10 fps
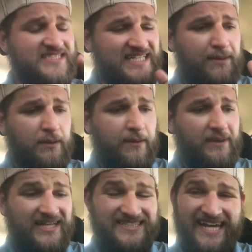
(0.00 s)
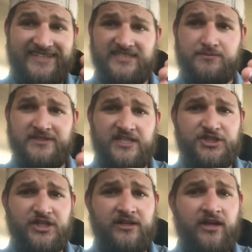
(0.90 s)
step up and take this
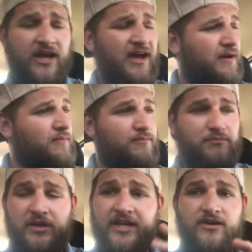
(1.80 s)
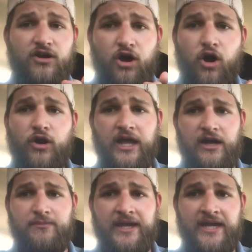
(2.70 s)
position, play your heart
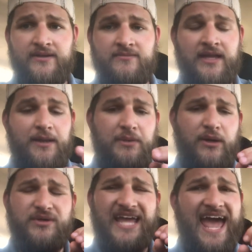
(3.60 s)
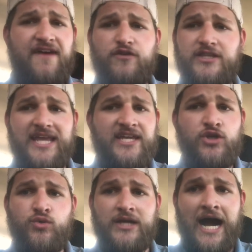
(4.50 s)
out, man. Play with everything
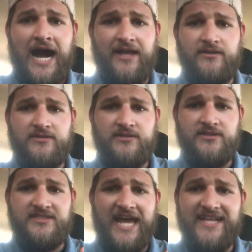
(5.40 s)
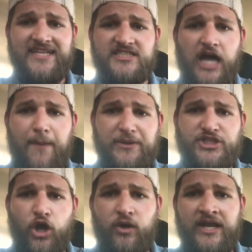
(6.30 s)
you got. Take this
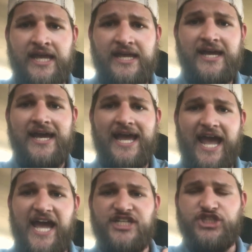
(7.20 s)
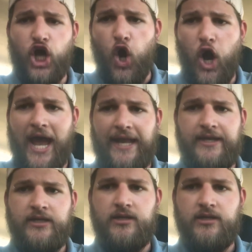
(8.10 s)
opportunity and do it.